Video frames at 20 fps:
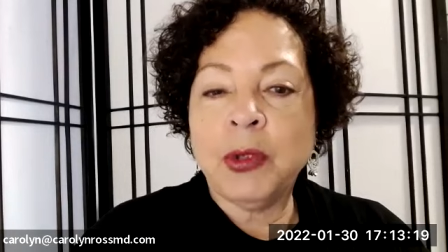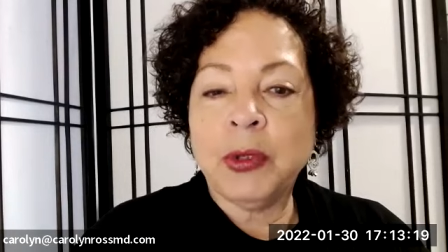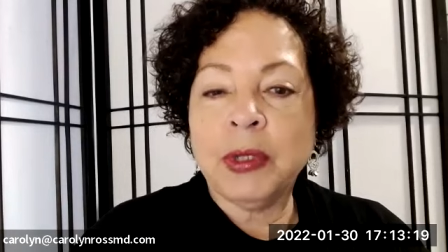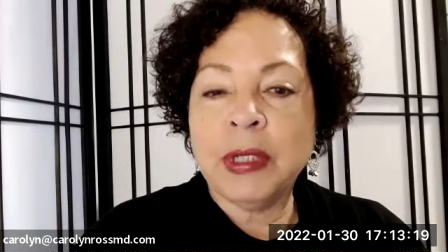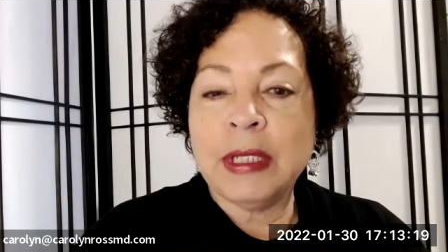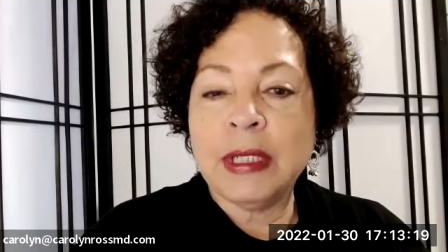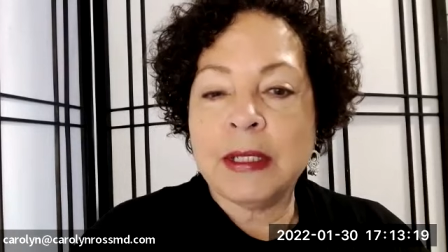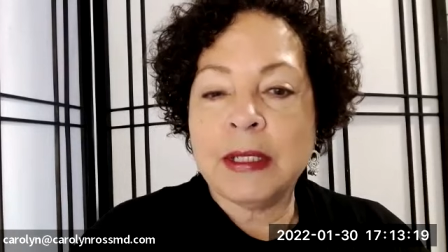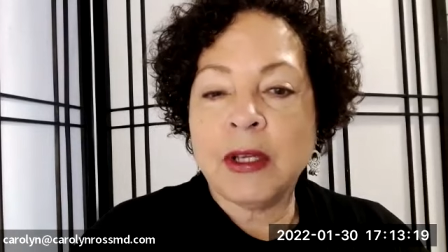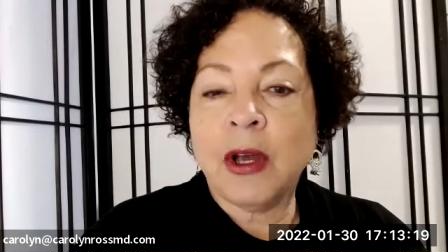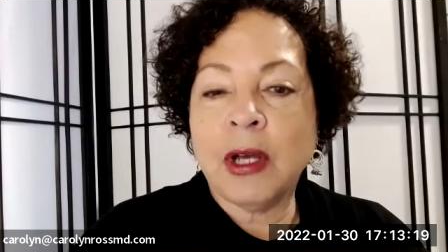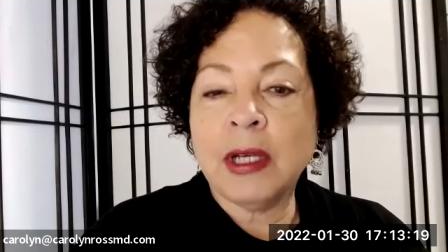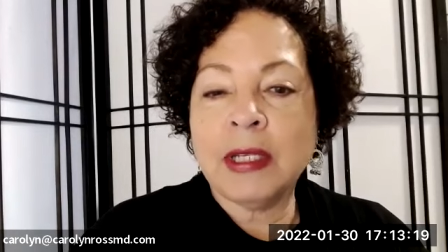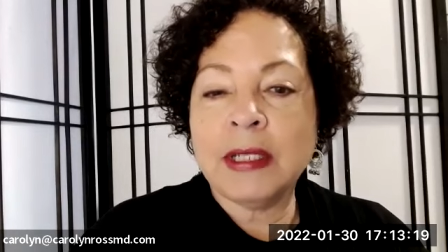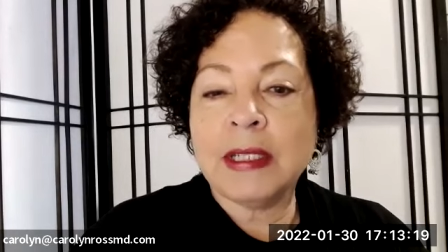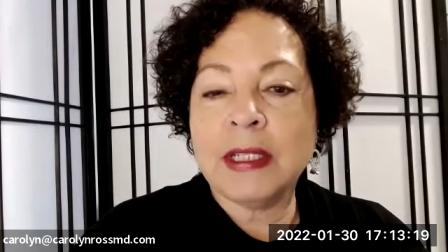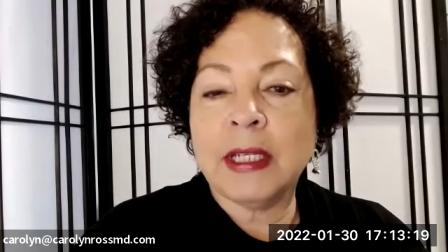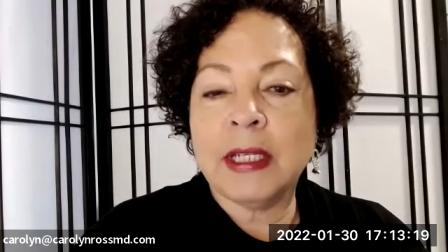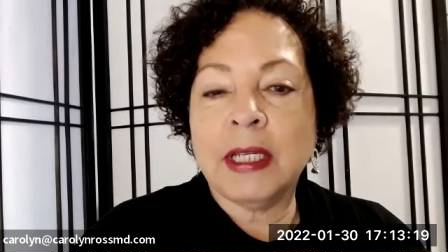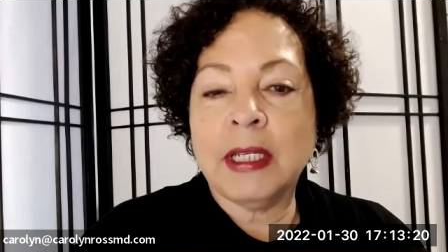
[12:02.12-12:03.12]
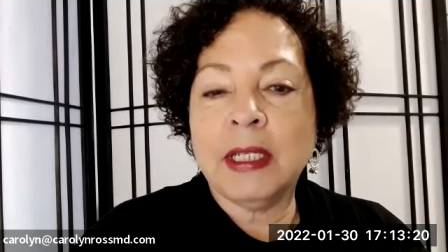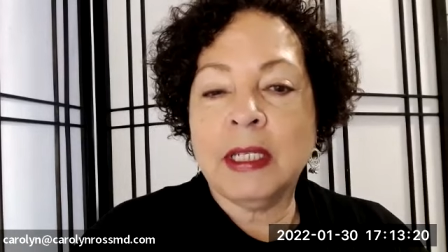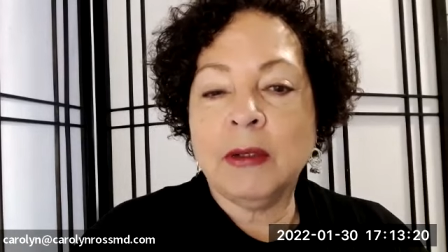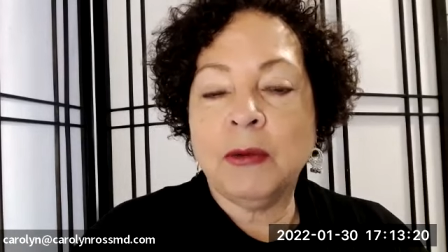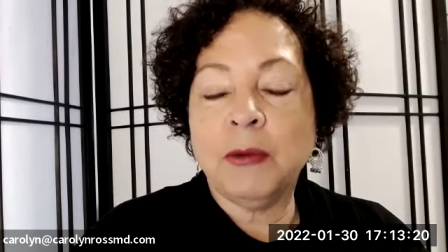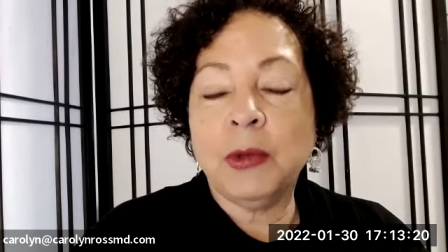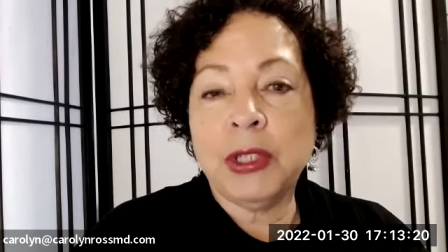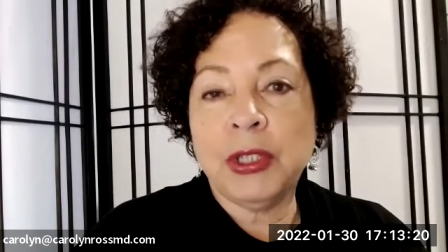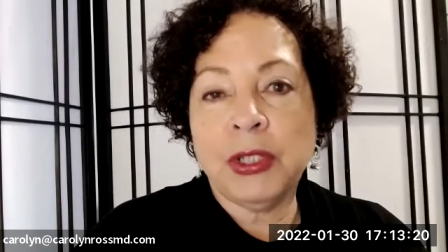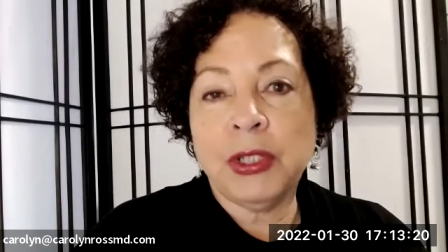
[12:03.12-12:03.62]
or exhausted,
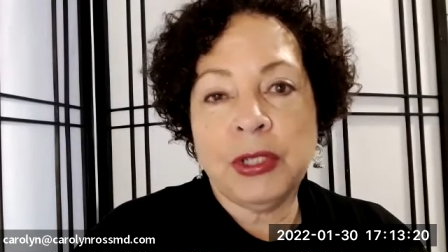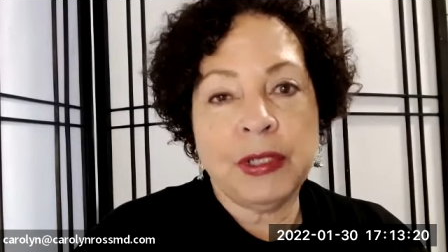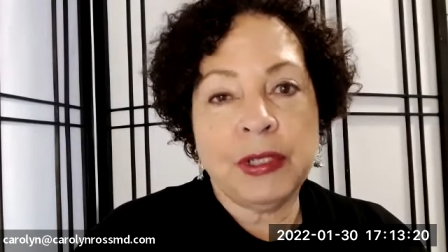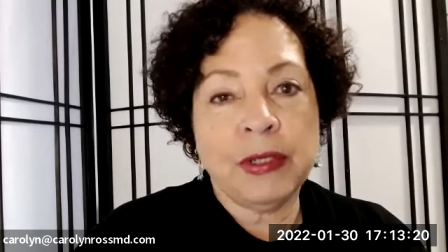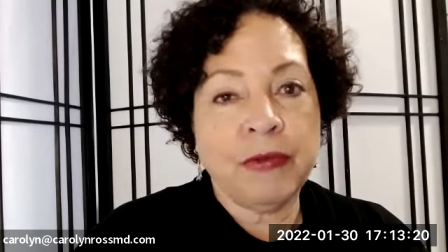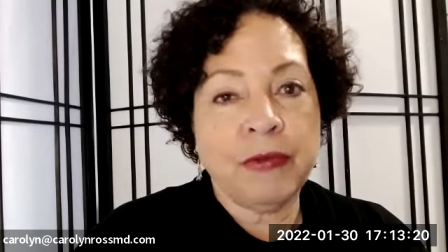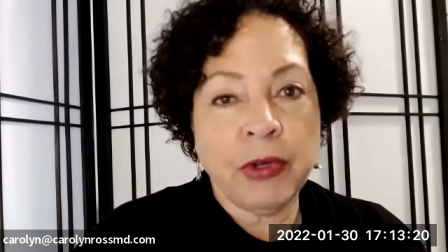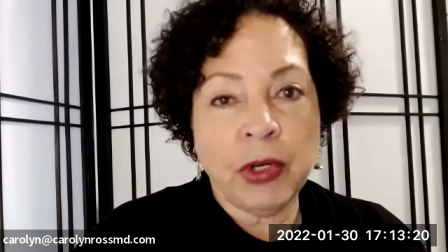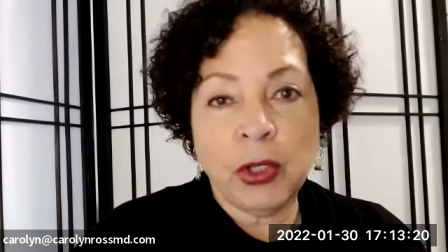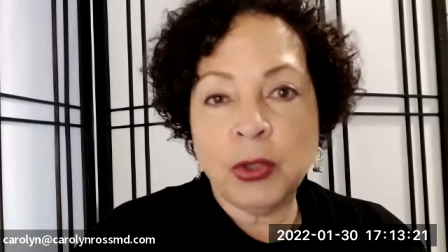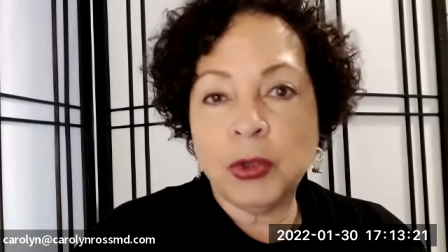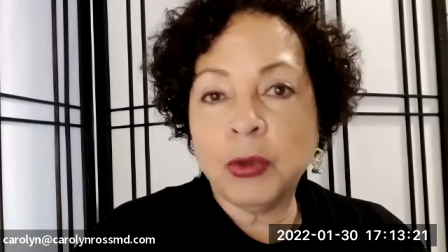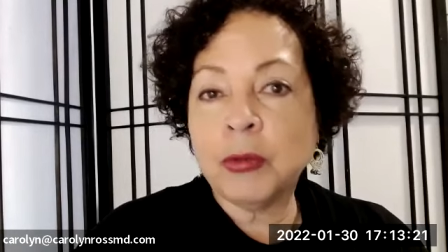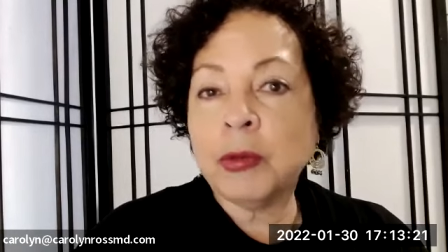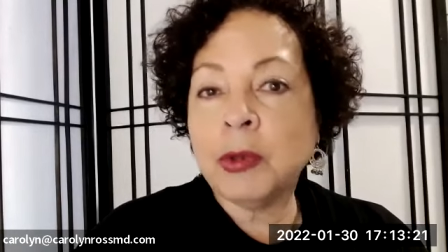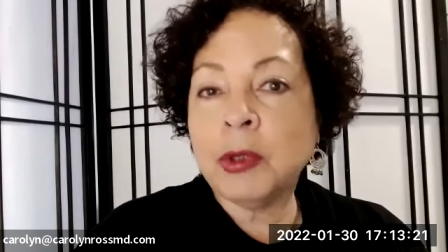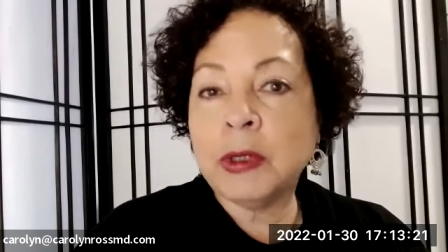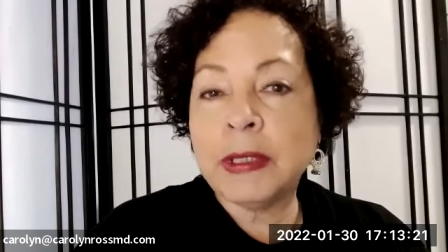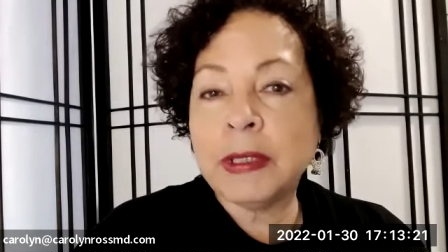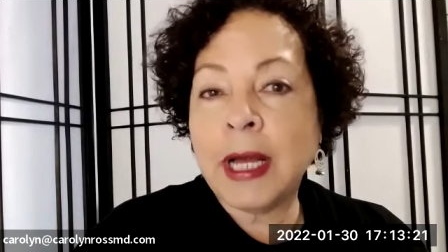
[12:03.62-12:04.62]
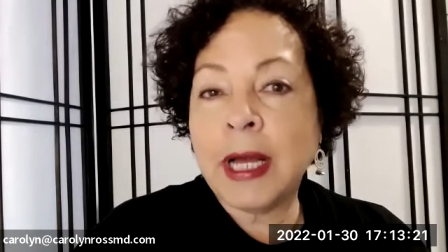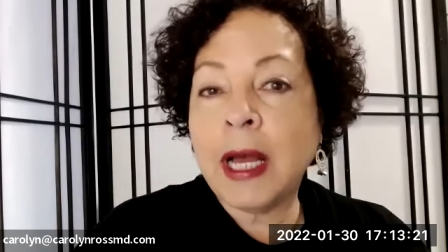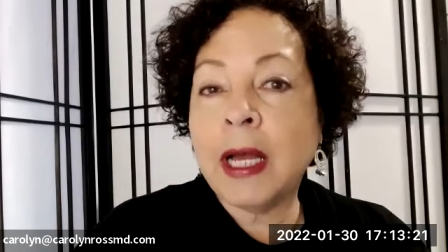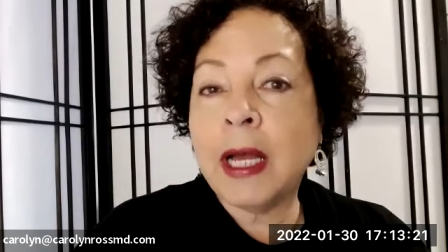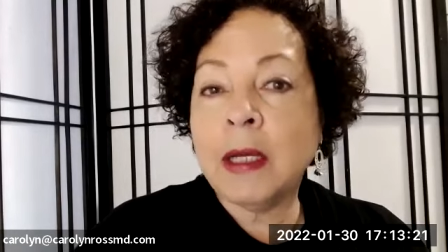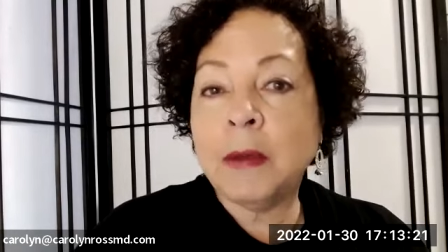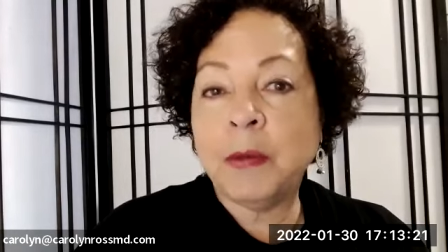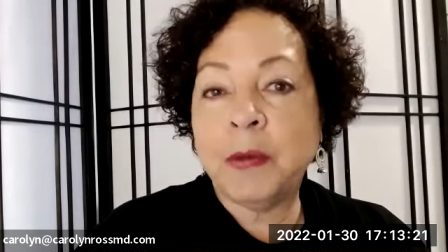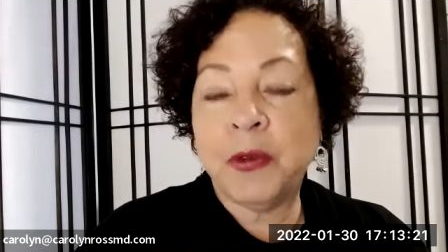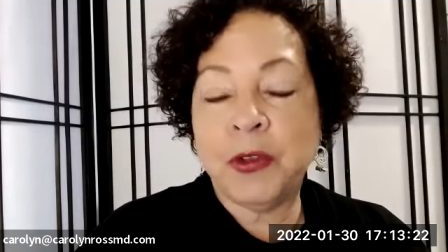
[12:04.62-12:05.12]
which is a vulnerable
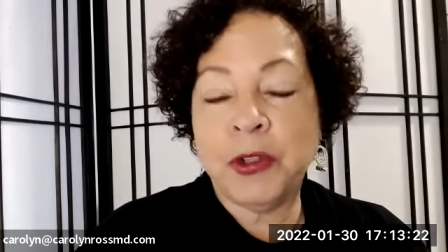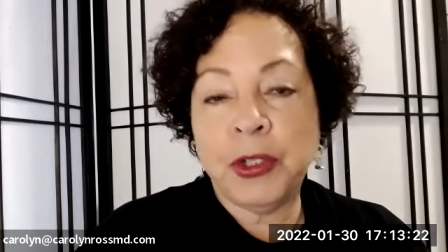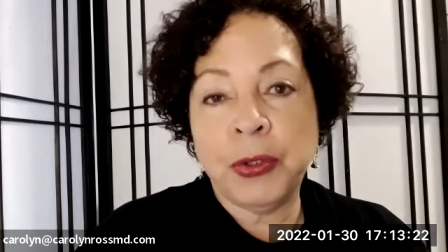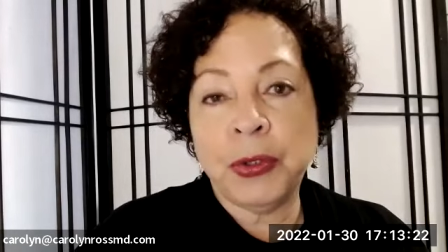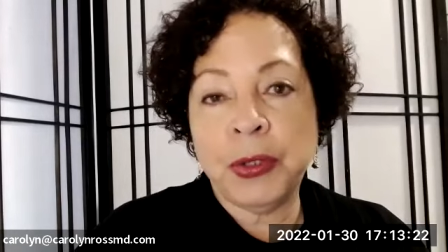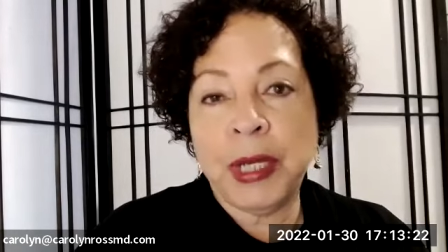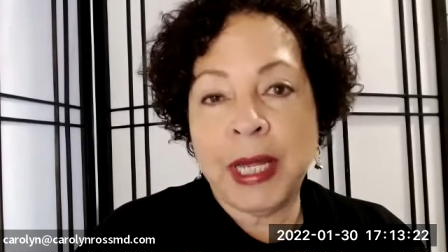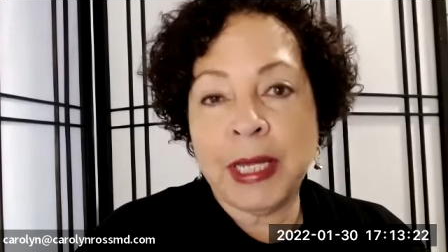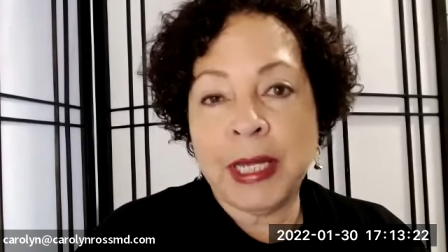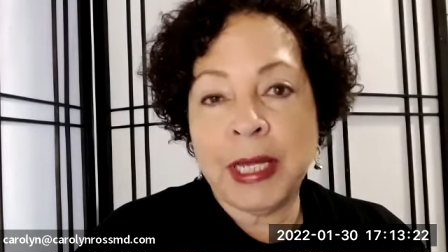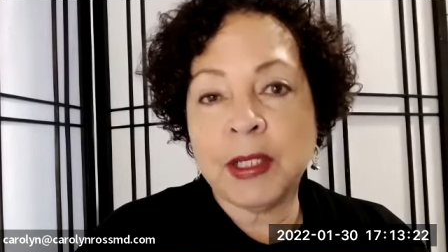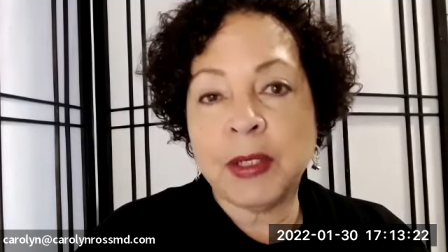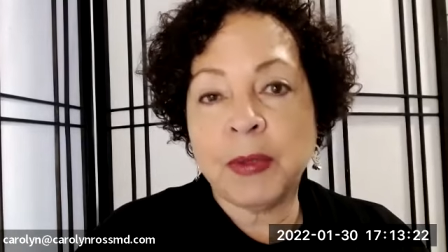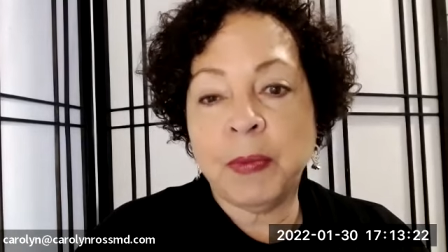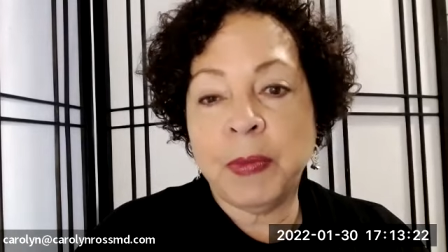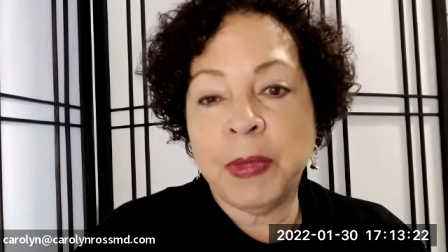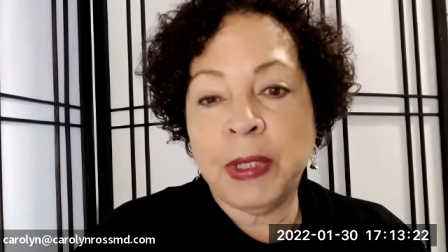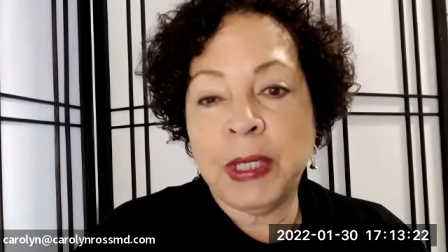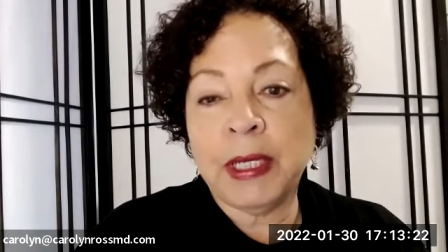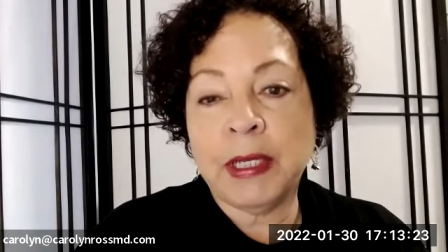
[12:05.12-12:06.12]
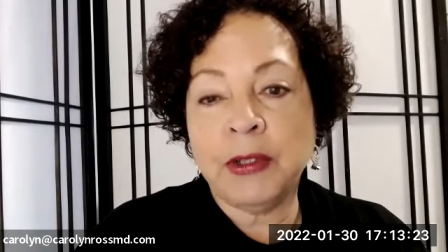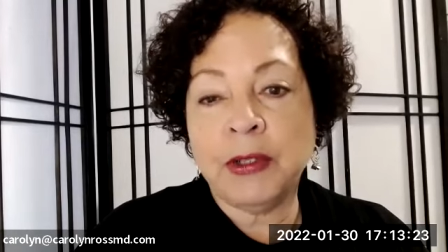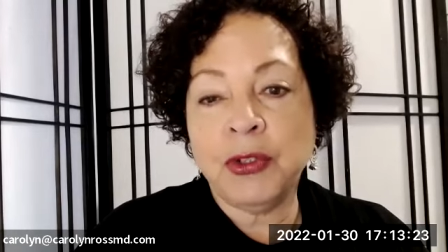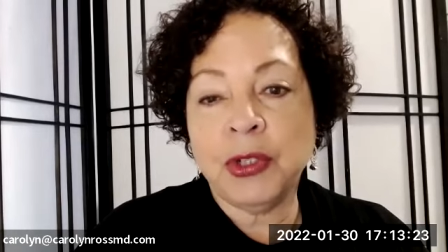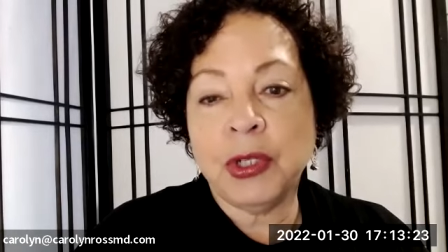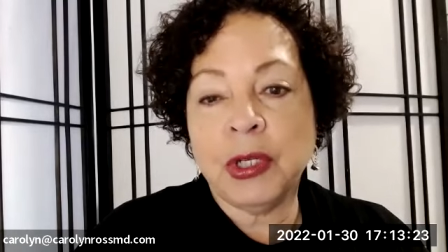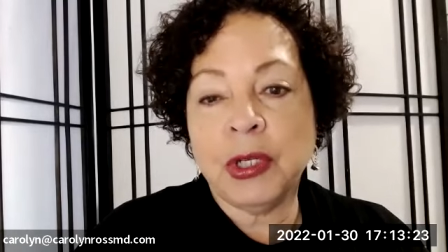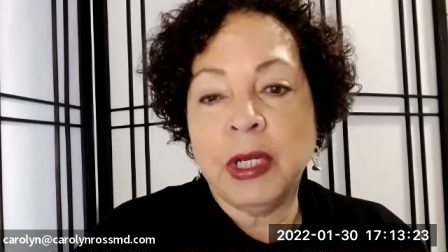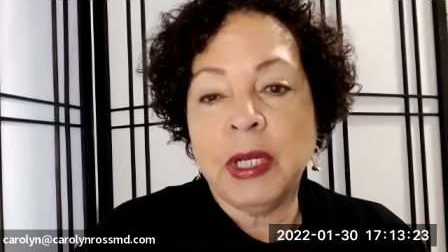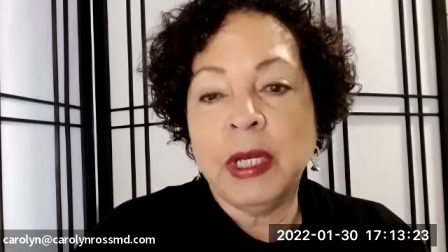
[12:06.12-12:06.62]
time for your next
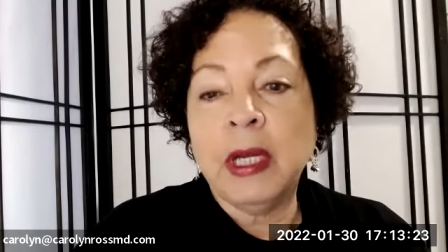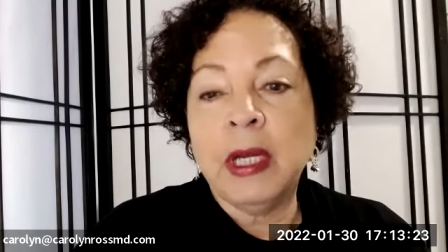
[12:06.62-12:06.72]
binge,